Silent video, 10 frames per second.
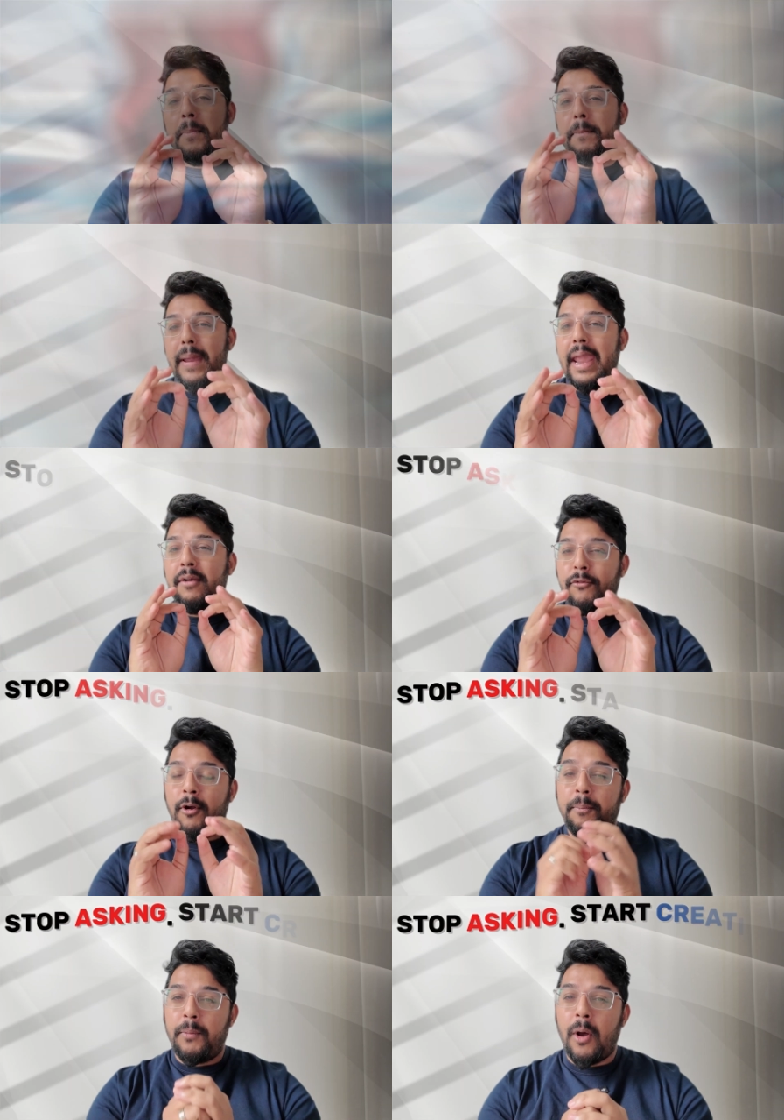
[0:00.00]
to beg
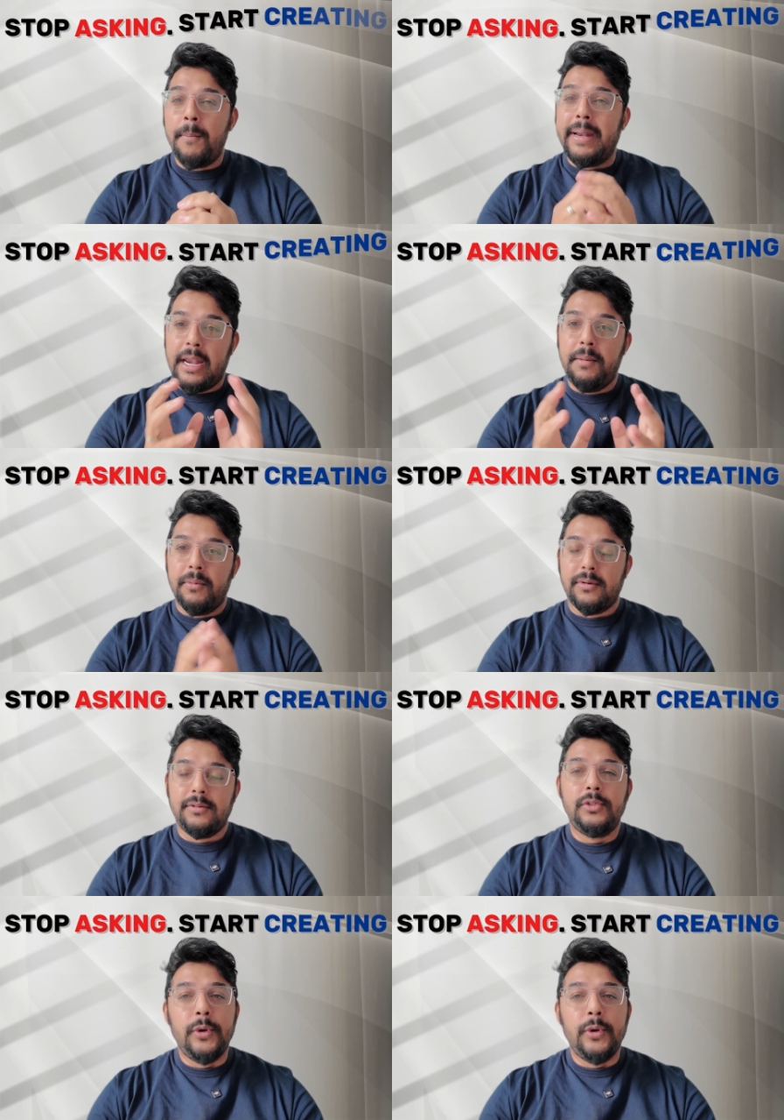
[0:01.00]
for prompt anymore.